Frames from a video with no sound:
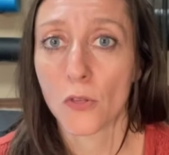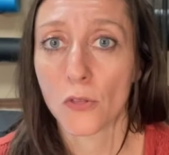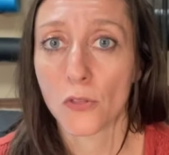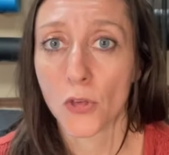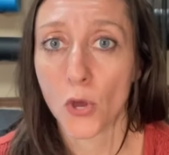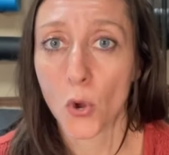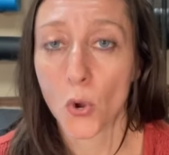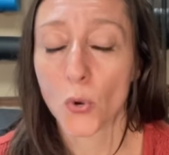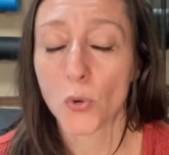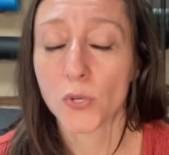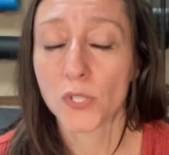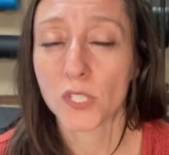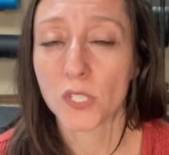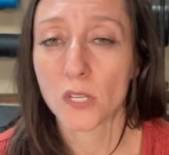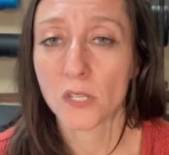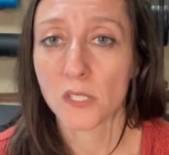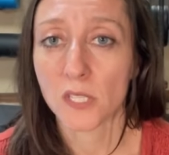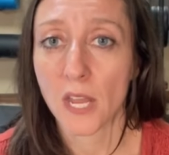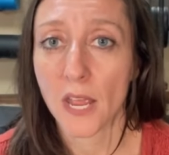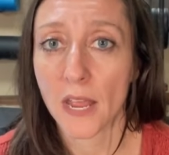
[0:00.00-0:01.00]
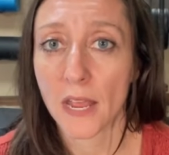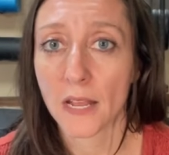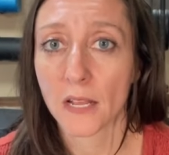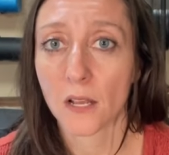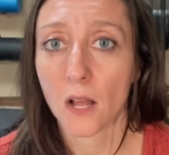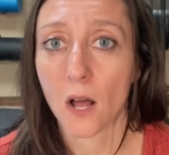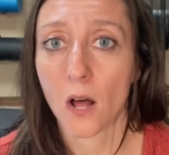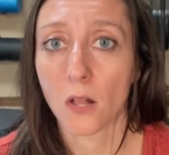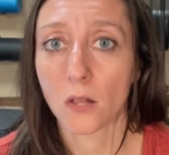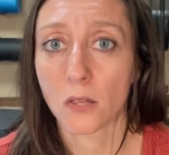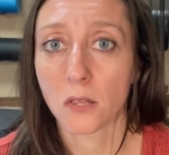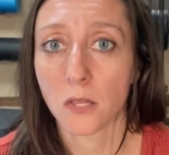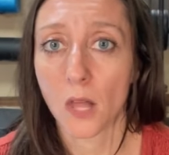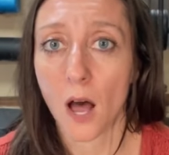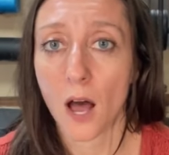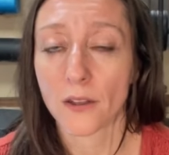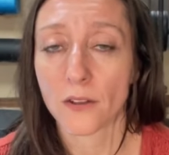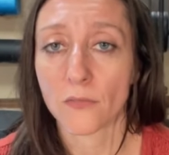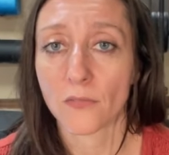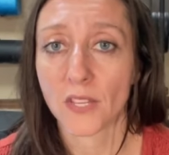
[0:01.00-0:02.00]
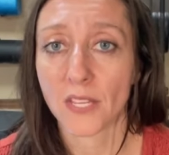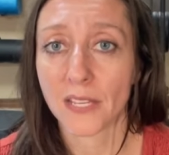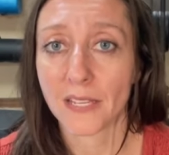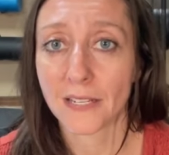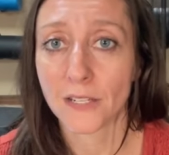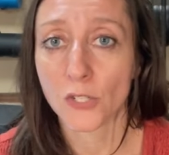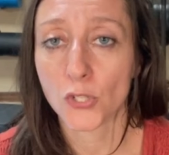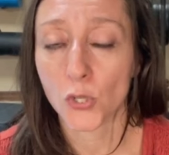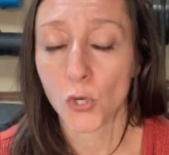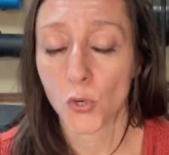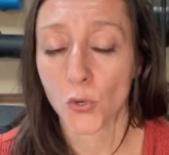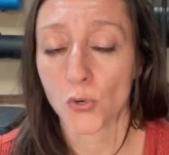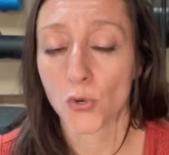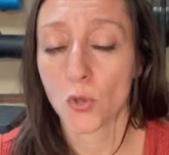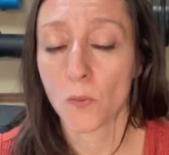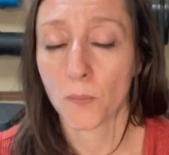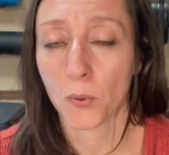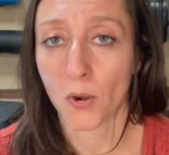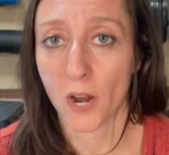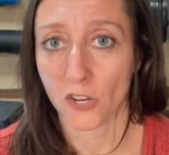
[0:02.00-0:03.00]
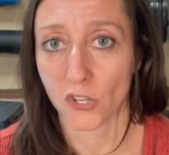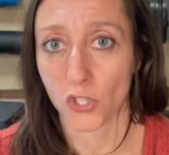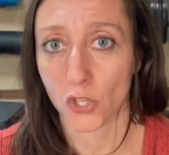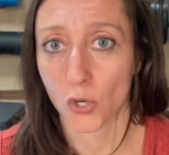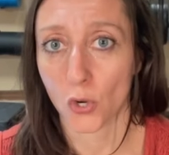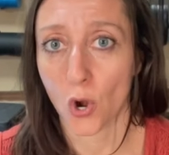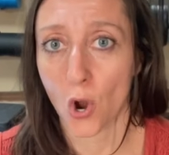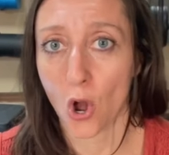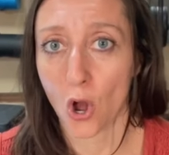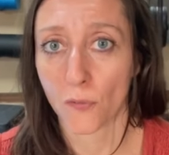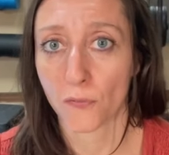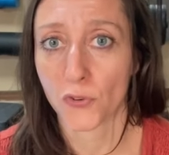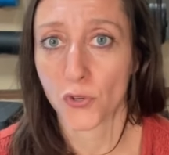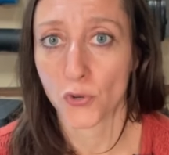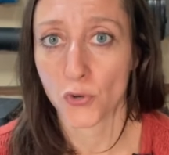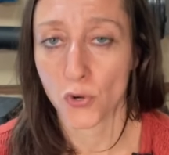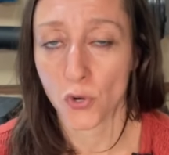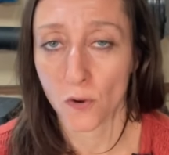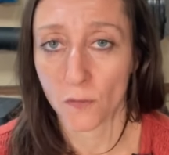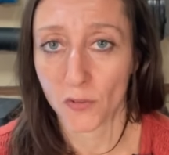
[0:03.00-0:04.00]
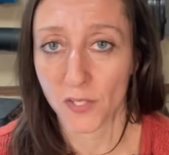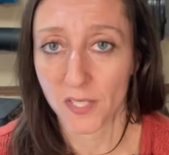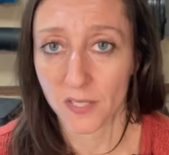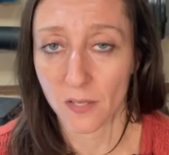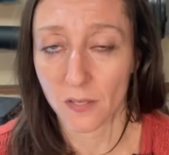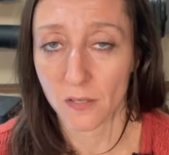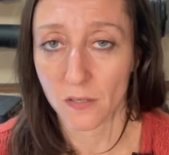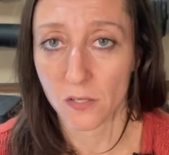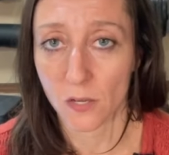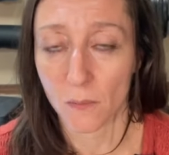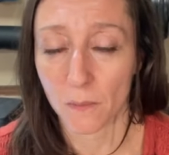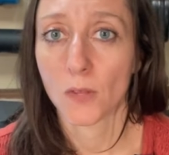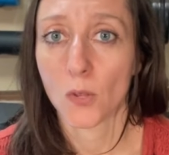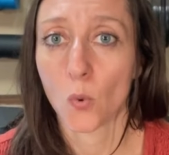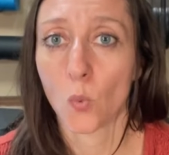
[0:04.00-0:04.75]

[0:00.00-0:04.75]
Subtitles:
Those take a lot of internal pressure off your nervous system.